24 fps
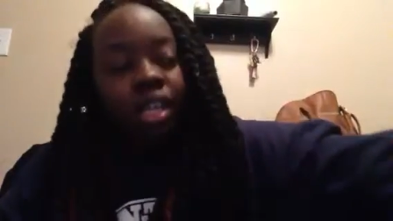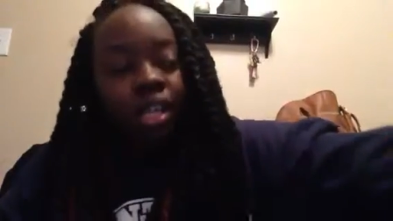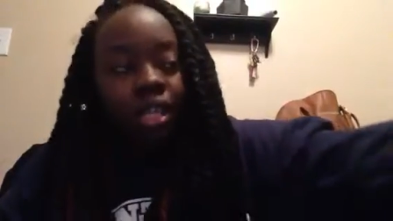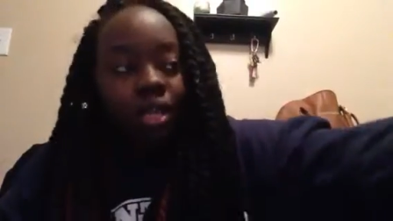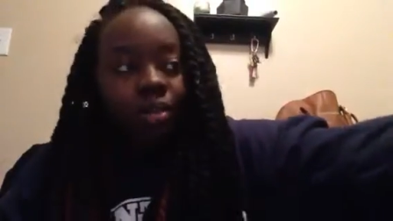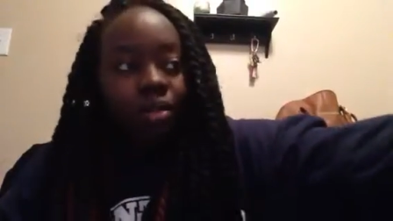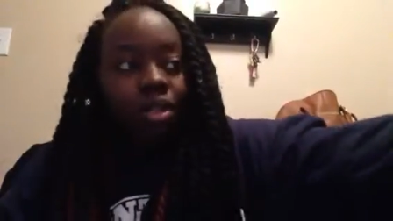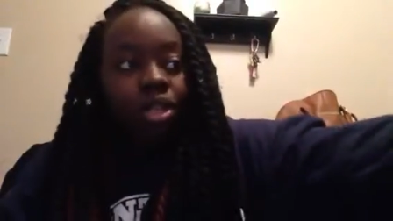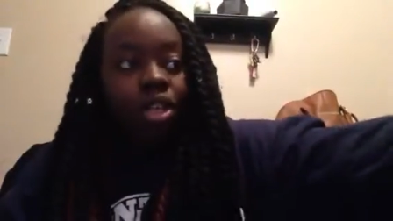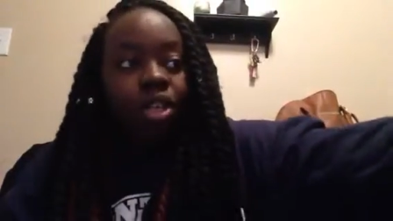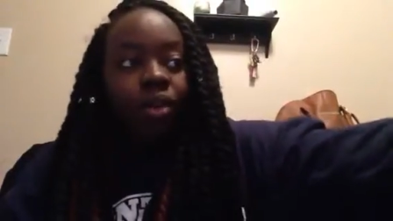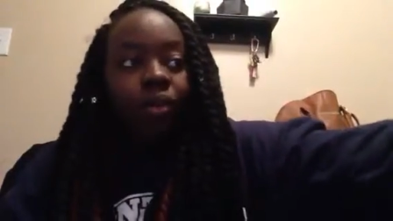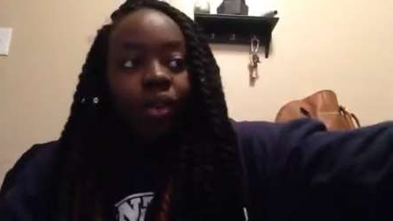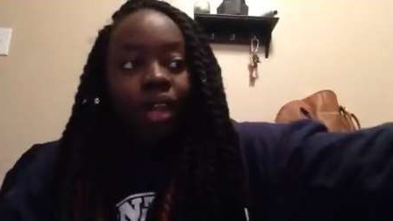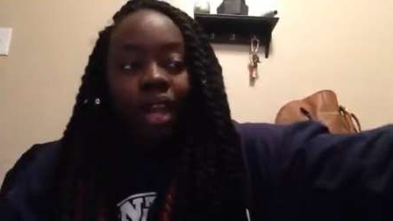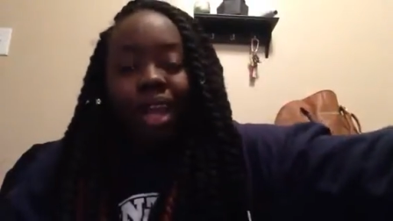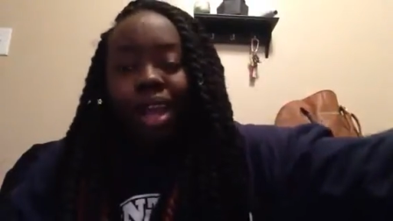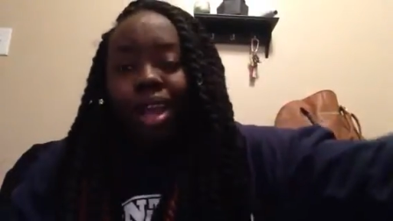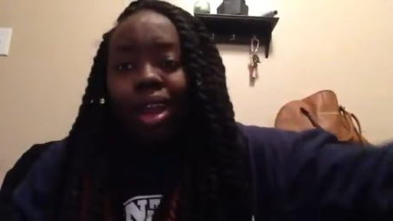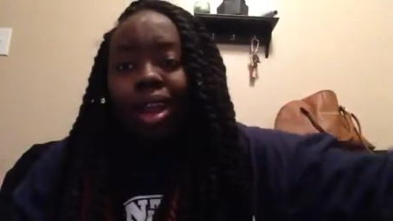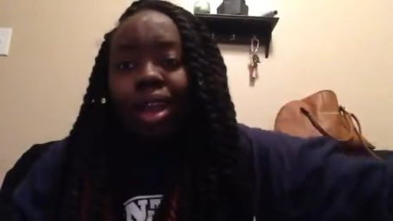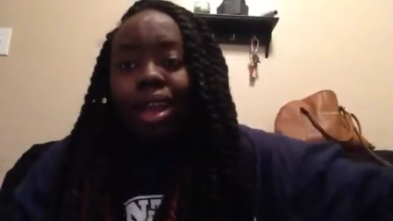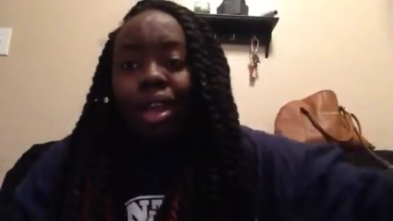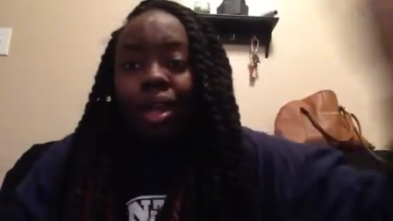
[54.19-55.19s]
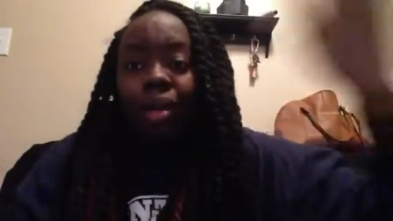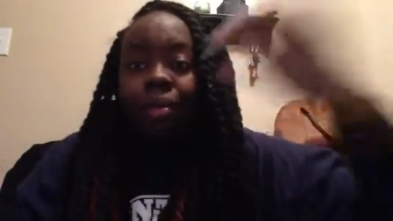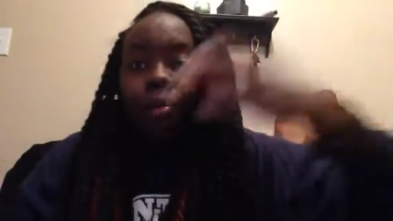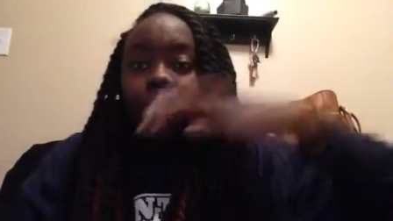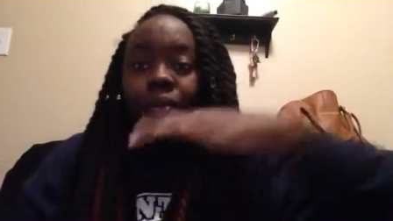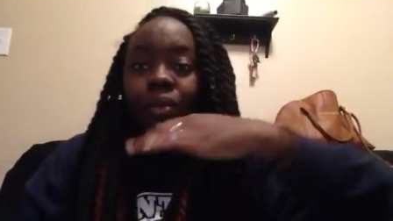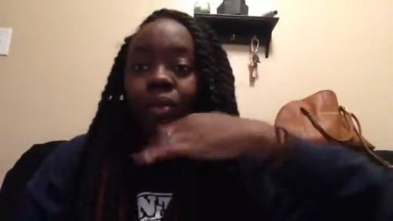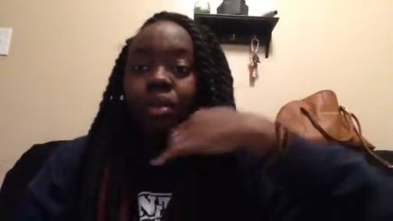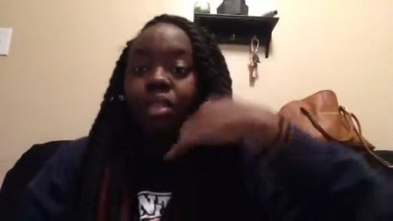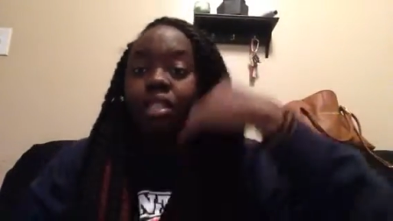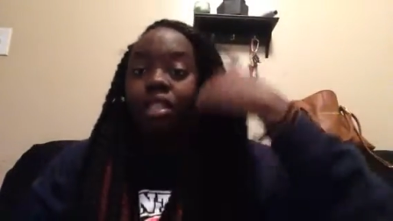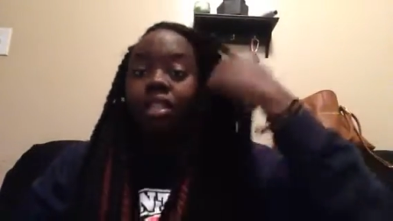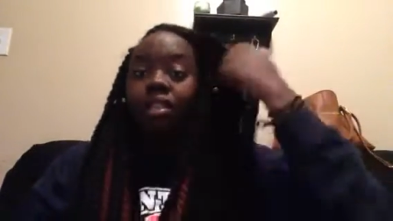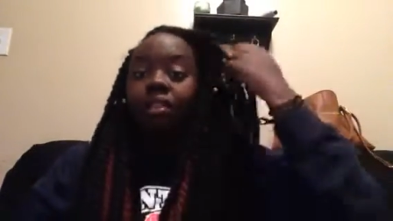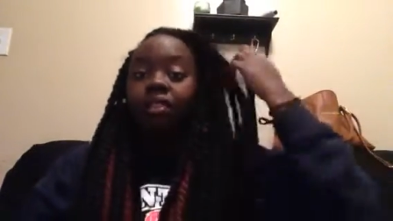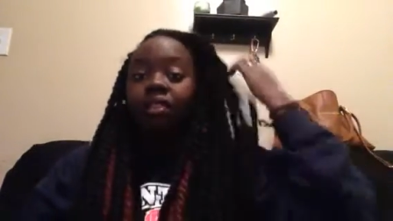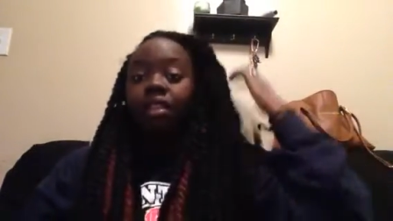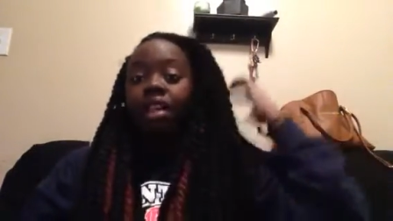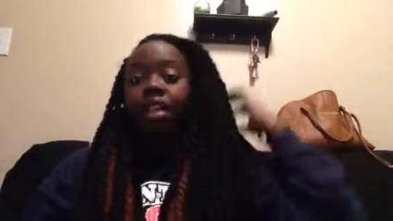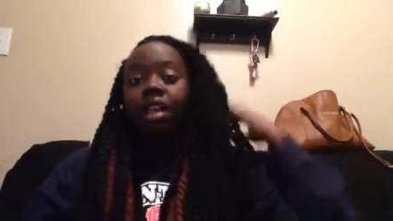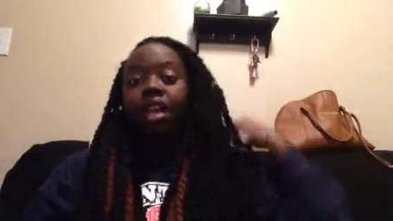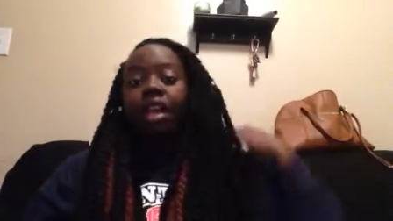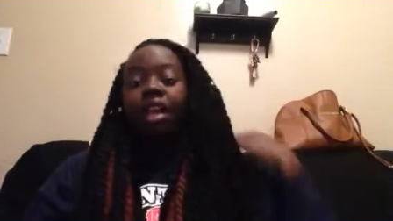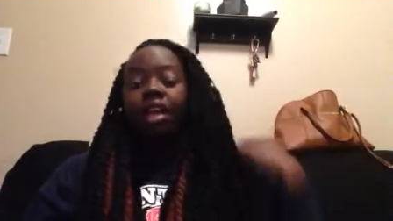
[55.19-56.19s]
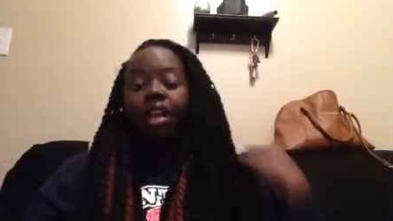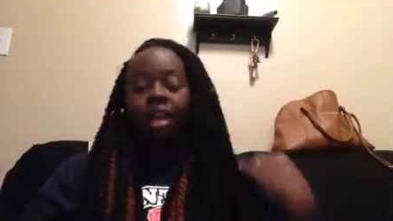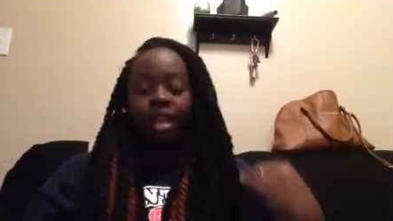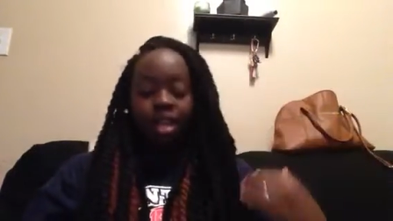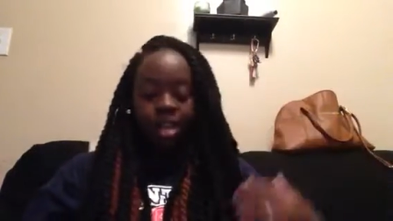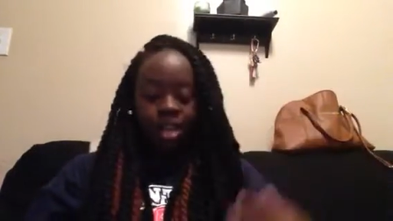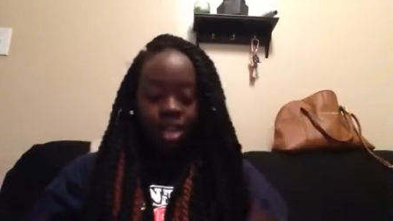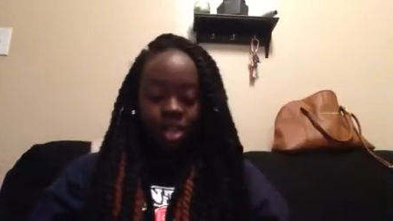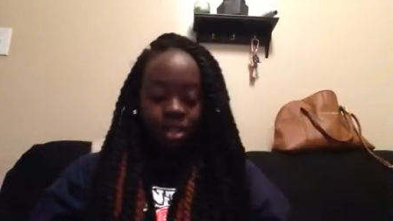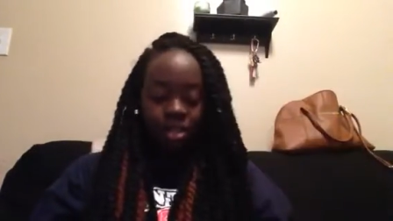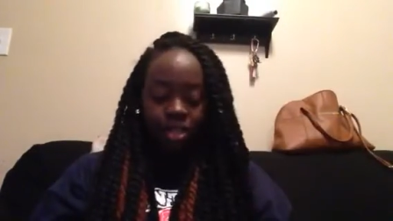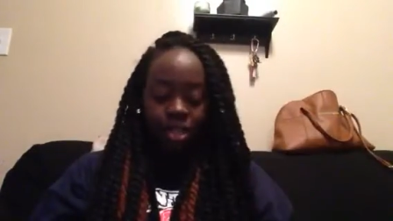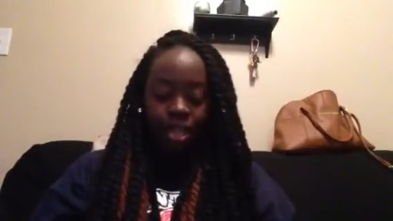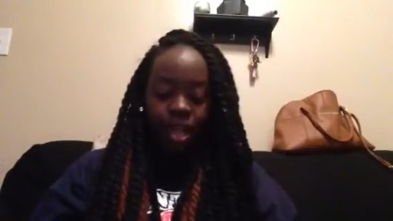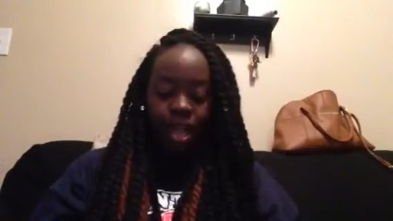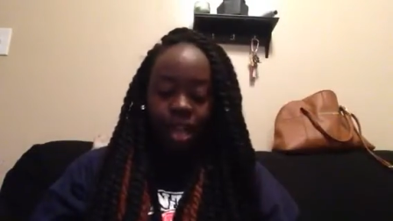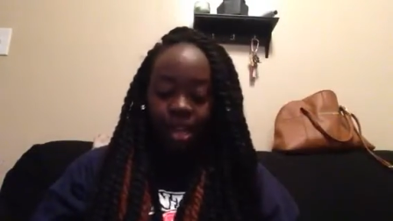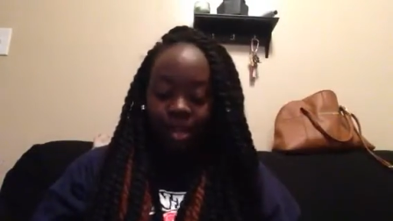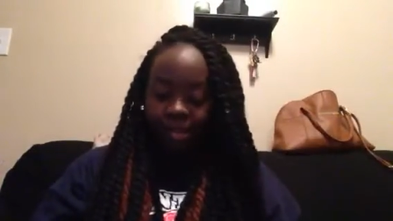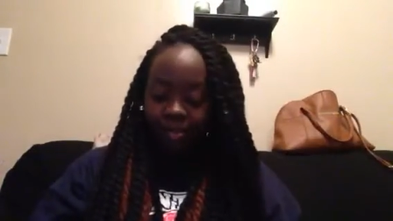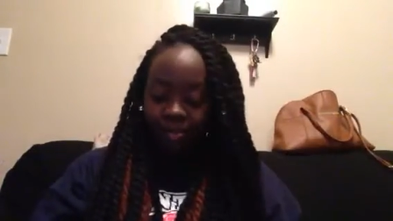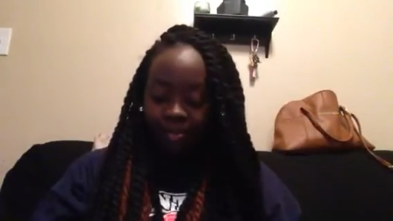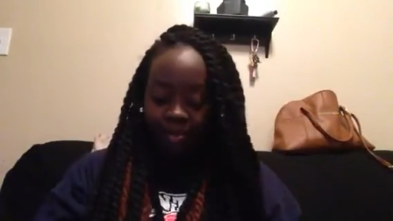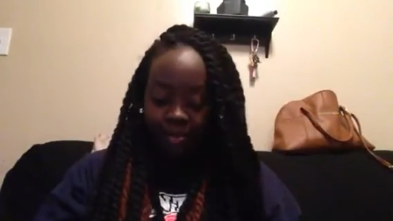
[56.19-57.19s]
Let me show you what I got. I got more stuff than I got yesterday.